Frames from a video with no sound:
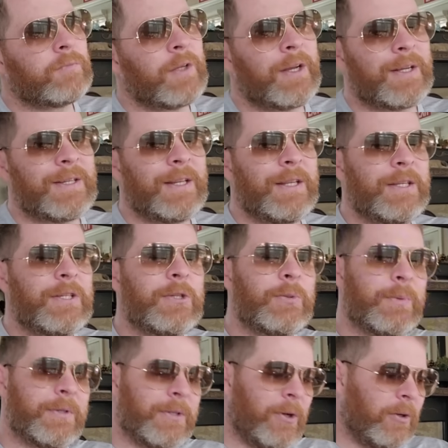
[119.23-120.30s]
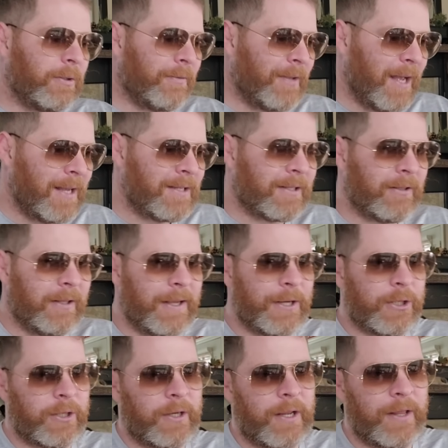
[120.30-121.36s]
Like I said, this is a result of the
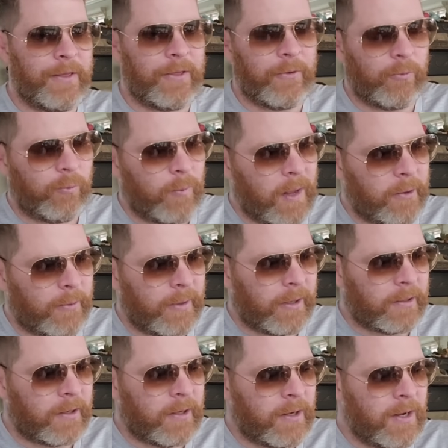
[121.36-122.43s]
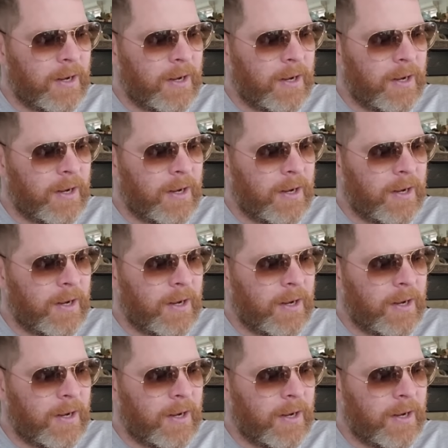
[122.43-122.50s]
escalation in the rhetoric